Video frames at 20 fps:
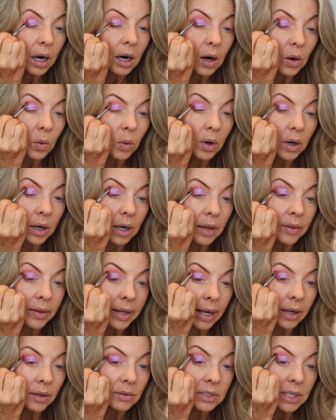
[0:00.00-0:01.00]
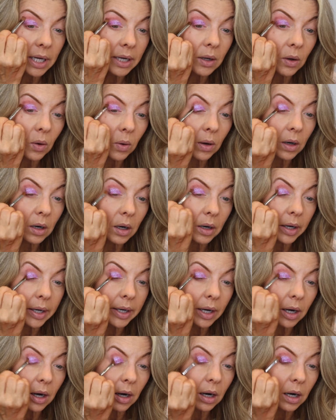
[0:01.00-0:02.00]
work it on the outside corner
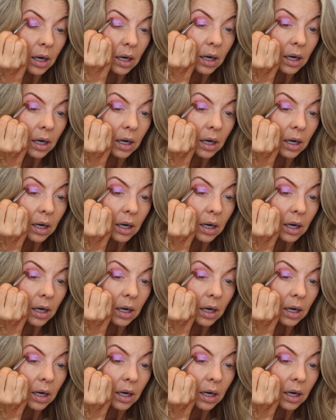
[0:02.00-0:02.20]
here.